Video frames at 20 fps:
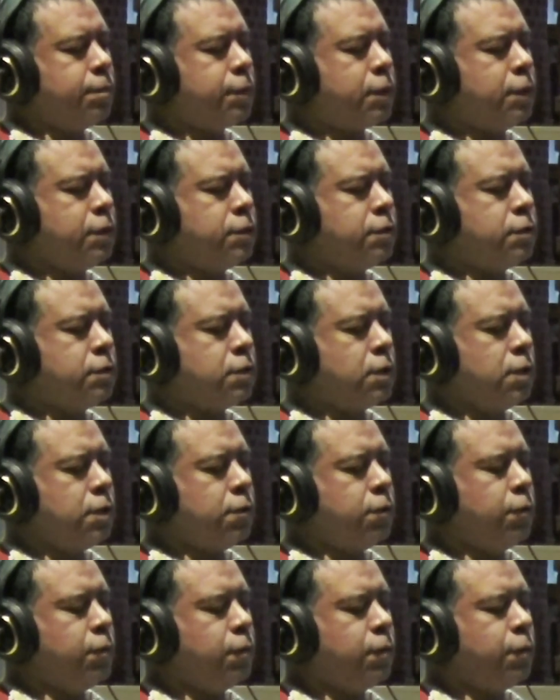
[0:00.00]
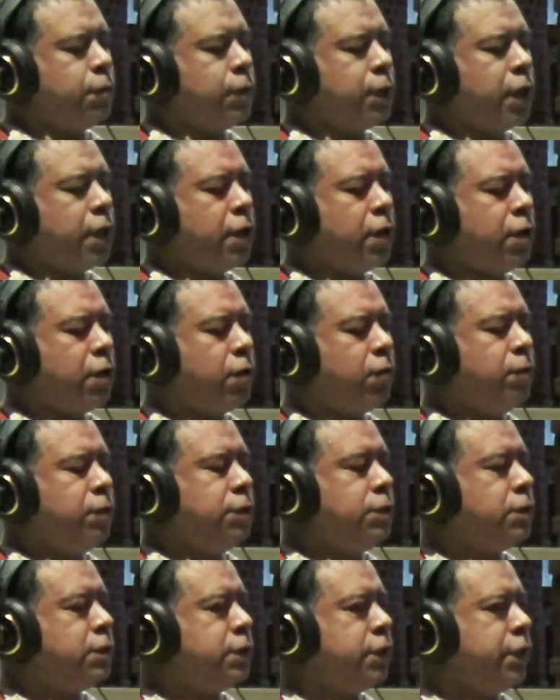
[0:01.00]
because what I
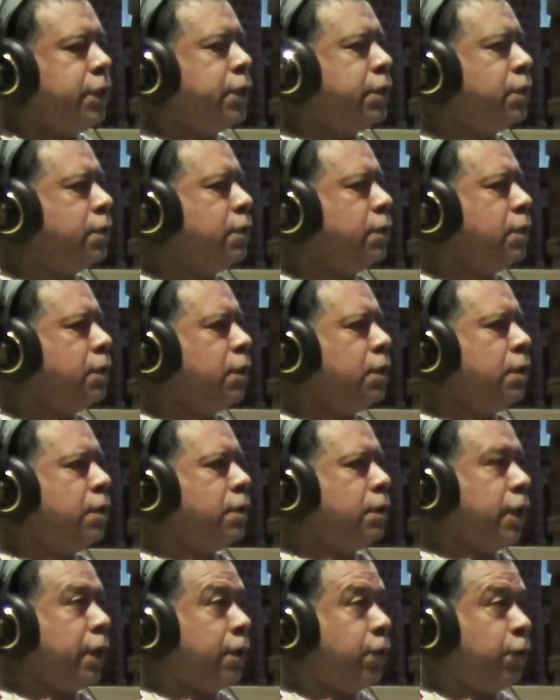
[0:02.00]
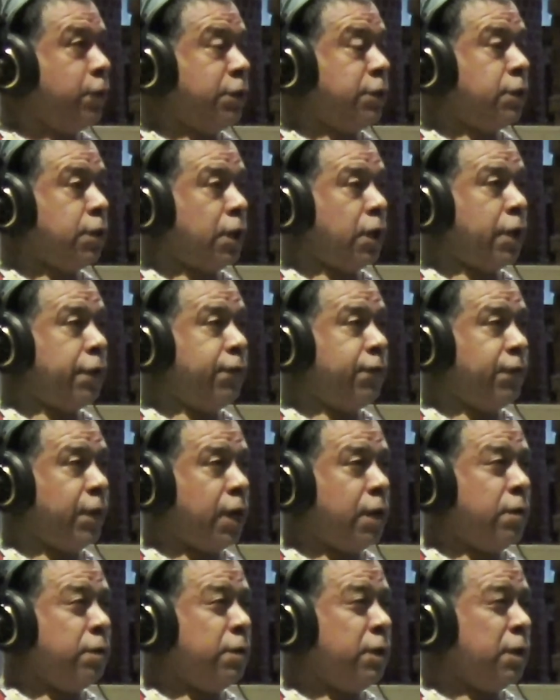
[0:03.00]
always did, and which I
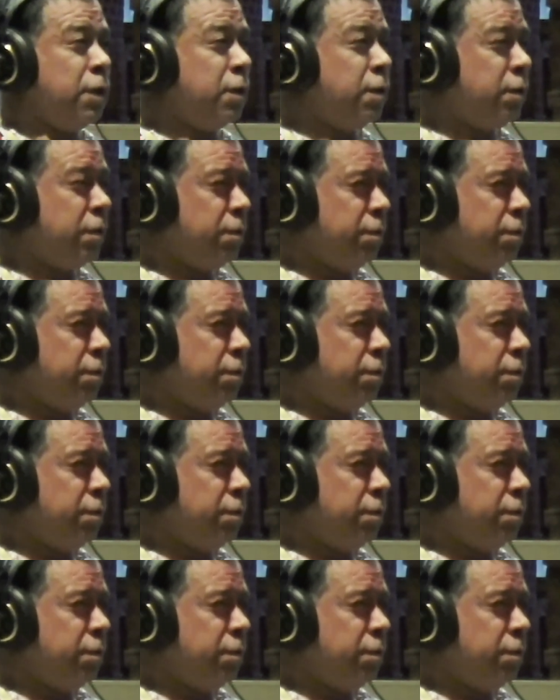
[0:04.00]
found that